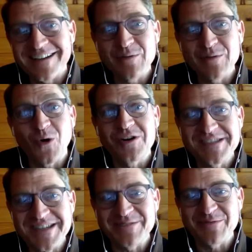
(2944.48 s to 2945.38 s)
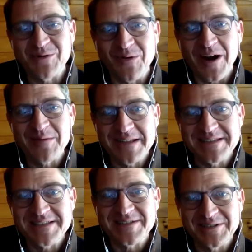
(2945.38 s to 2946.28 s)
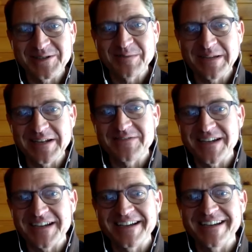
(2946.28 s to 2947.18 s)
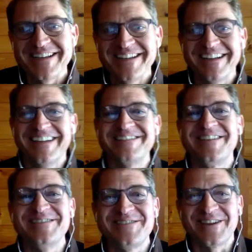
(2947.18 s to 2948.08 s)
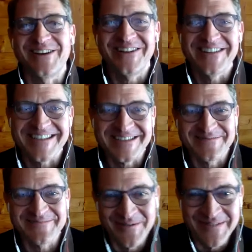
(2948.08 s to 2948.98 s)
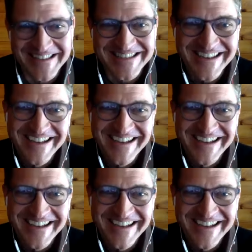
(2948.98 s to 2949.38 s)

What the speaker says: quarantine requirement is a little bit of a deterrent at the moment.